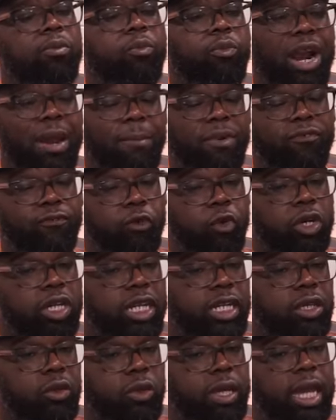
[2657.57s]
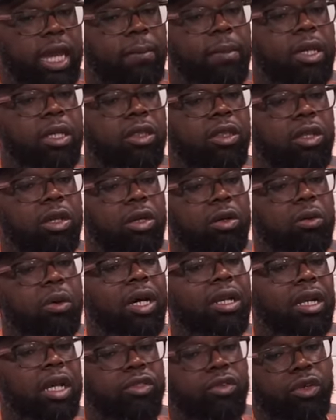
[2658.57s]
right before NICU came in, though,
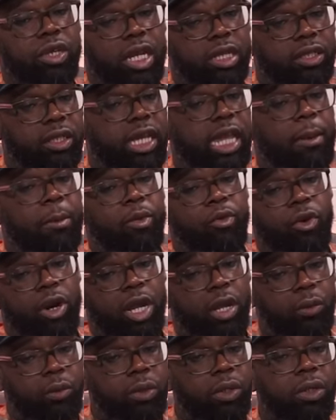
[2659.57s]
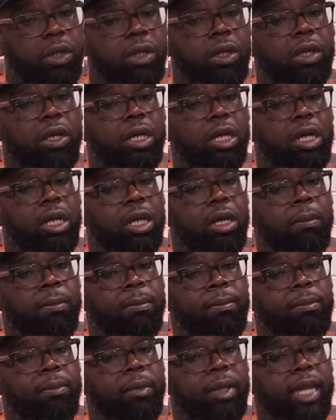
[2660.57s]
another doctor came around
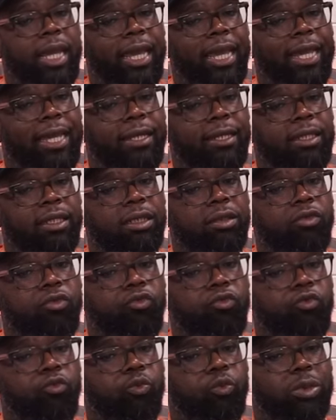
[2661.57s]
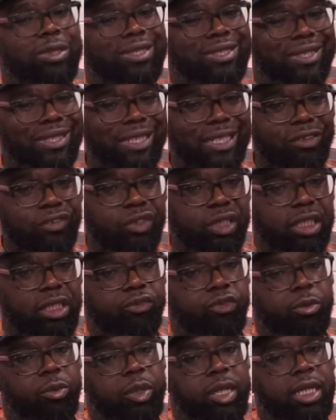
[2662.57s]
um, and was literally
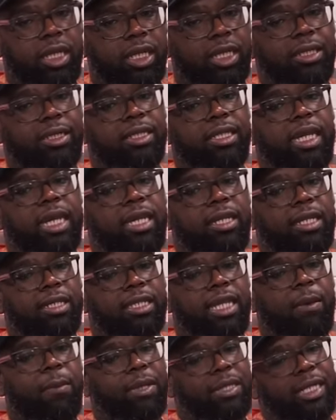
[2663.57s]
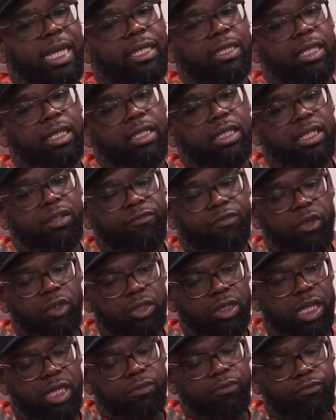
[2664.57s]
repeating and saying the same exact thing as the
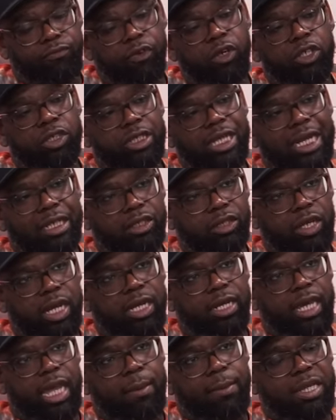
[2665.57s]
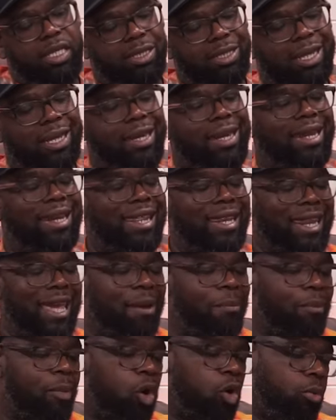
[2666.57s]
first, doc- first doctor had came and said. And in
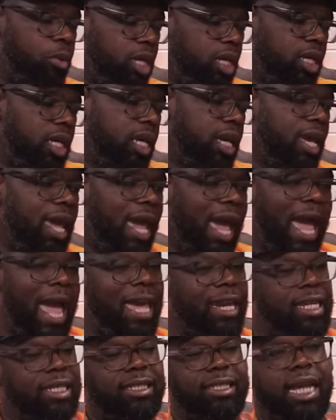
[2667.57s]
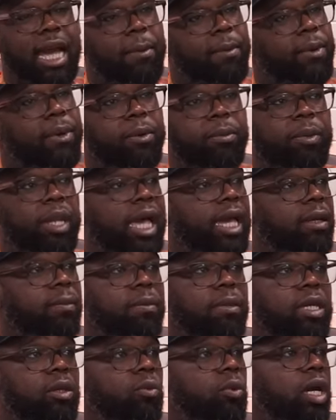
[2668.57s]
that moment, I had to stop her like
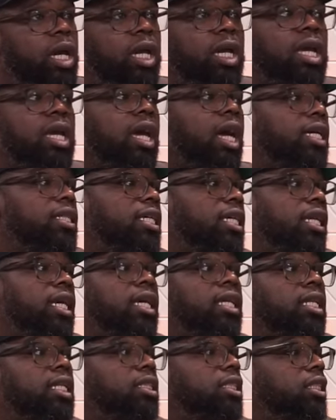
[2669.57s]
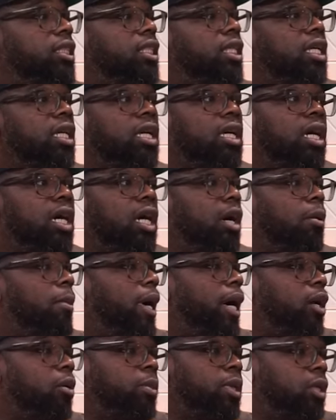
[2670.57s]
midway. I said, hey, listen, um,
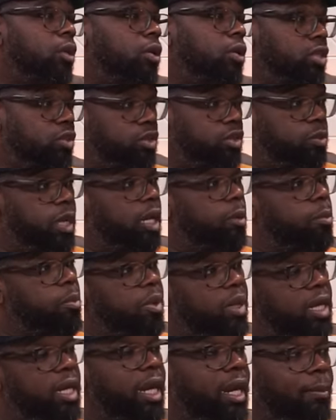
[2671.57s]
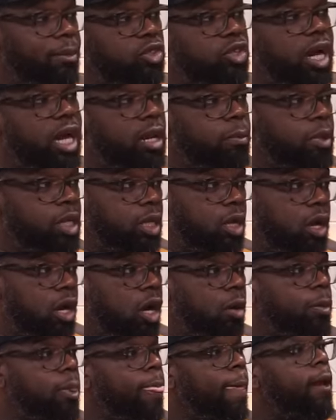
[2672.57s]
I don't mean no disrespect, but, and I'm trying to be
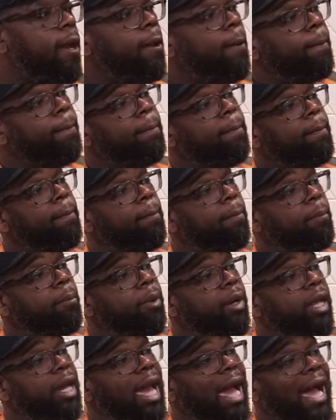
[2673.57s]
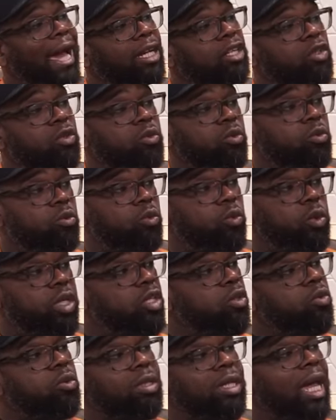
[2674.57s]
calm, but I do, we
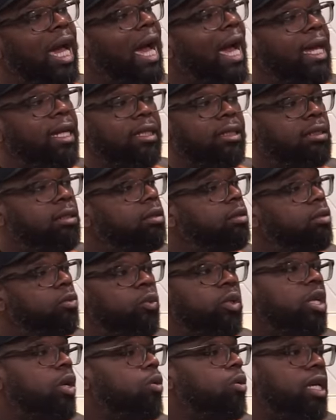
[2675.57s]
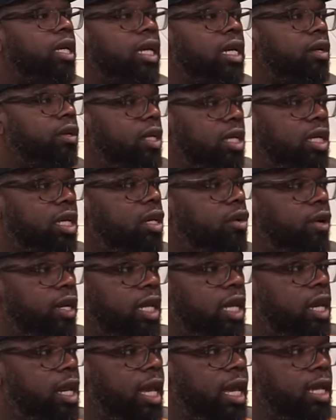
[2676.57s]
do not we don't care to hear
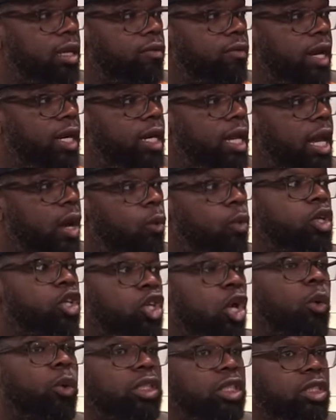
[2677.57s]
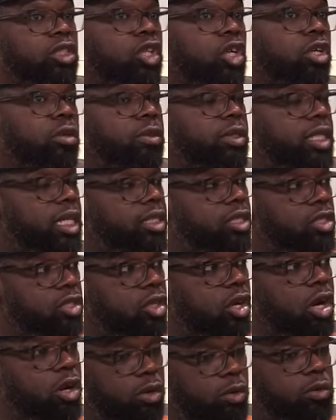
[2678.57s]
any of that right now. We right. know what the circumstances
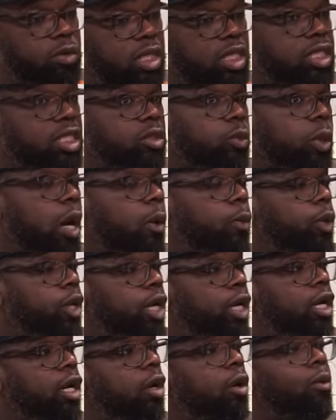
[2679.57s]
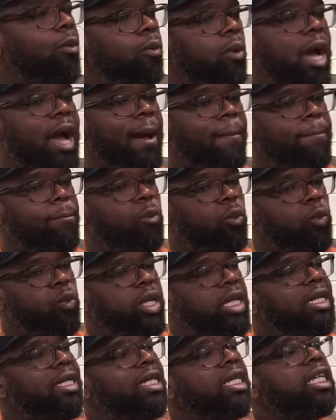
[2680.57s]
are. This is why we're here. I'm,
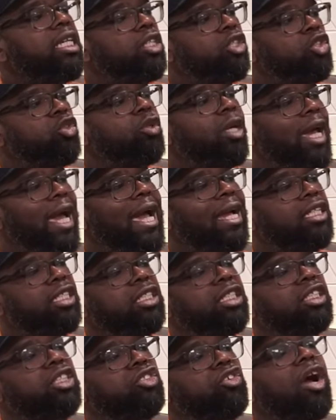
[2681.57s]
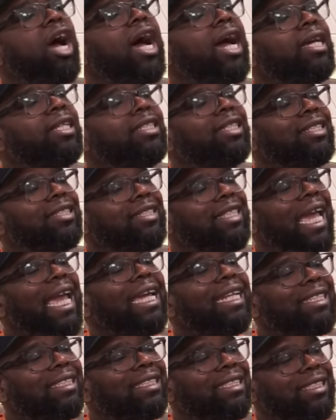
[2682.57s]
we need you to actually try to
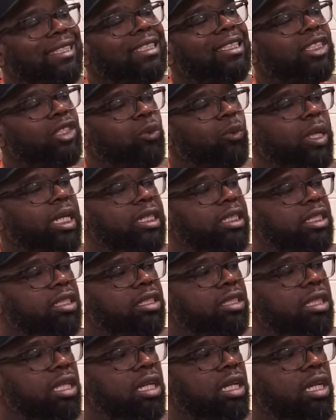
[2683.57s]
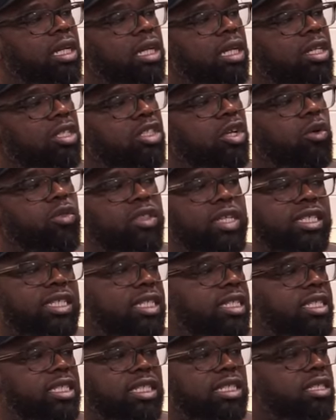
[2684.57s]
change the situation. Yeah. So this
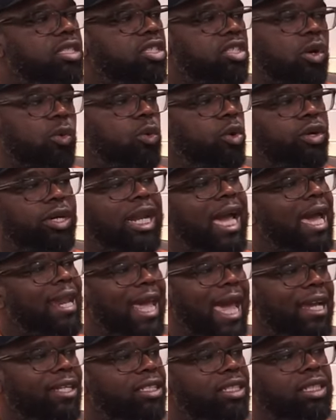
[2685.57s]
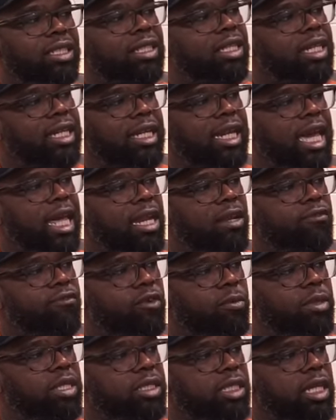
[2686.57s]
isn't so we're not actually looking at it
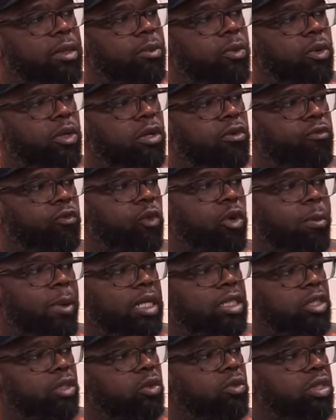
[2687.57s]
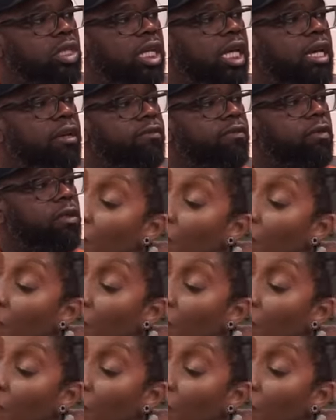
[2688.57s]
from the standpoint of we're about to lose a life.